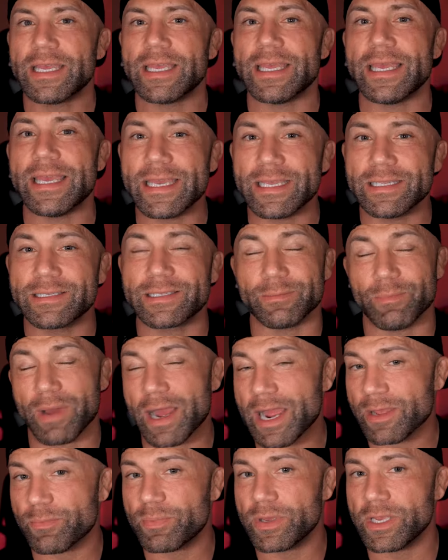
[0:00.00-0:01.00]
is, in
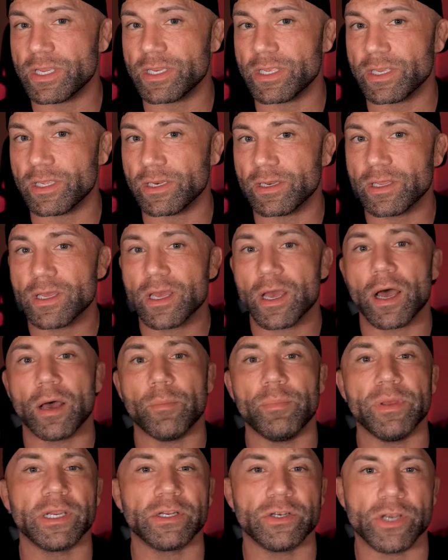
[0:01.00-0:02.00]
my opinion, a
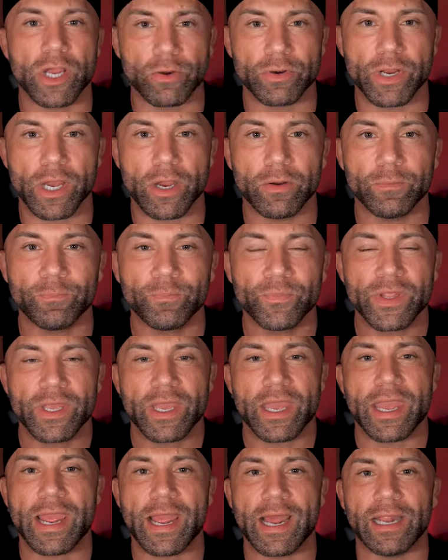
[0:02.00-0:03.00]
big no-no.
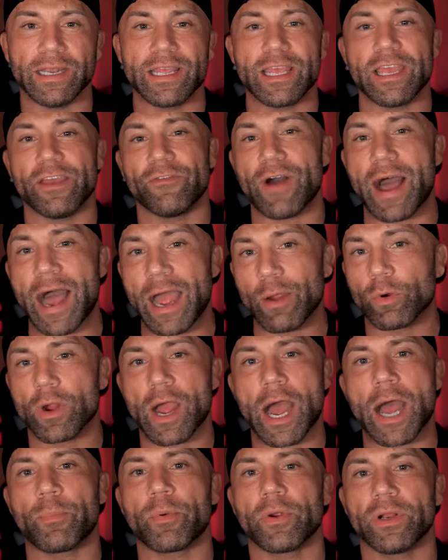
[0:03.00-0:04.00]
And if I were
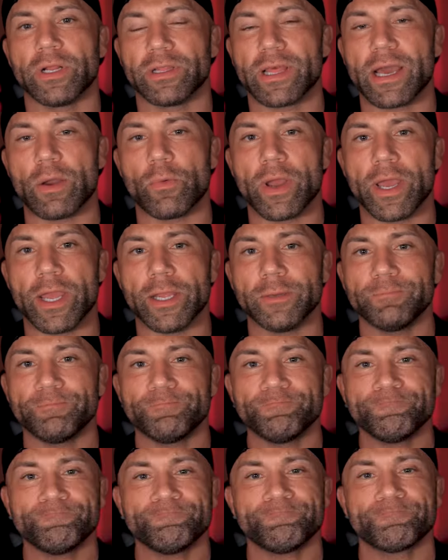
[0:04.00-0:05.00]
operating that way,
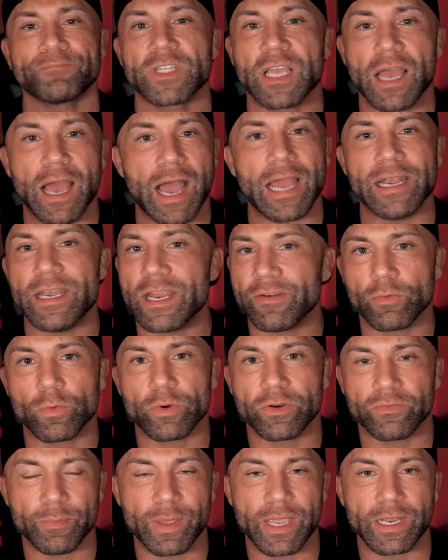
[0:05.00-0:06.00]
I never
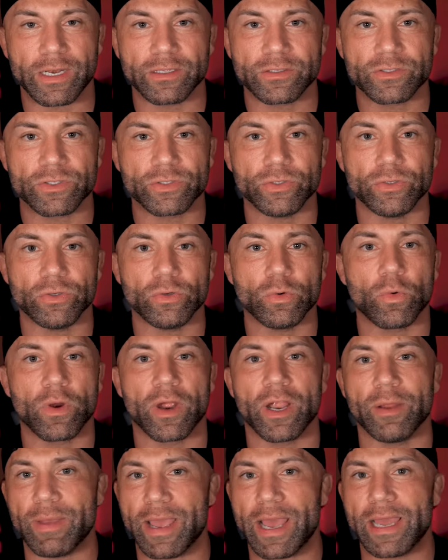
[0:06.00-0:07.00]
would have made it to
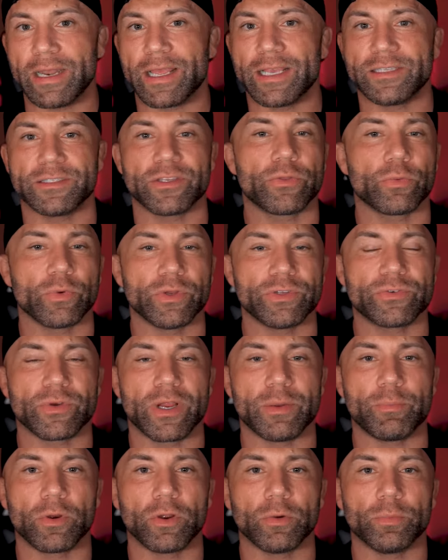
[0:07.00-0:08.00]
where I'm at as a
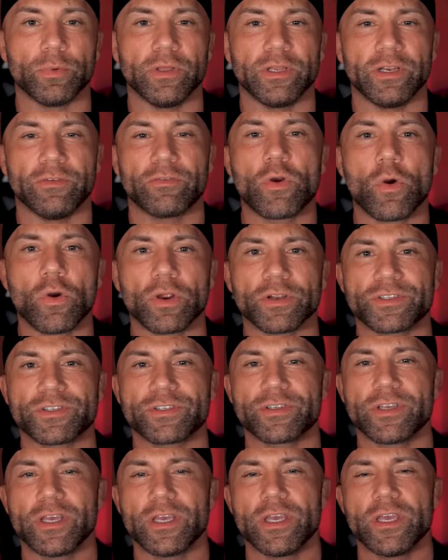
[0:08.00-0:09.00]
3-stripe purple. And of
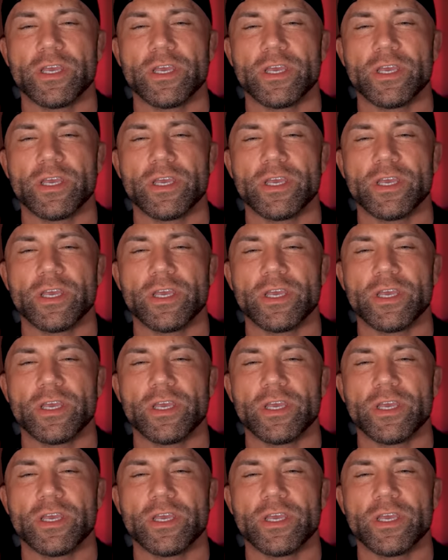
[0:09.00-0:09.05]
course,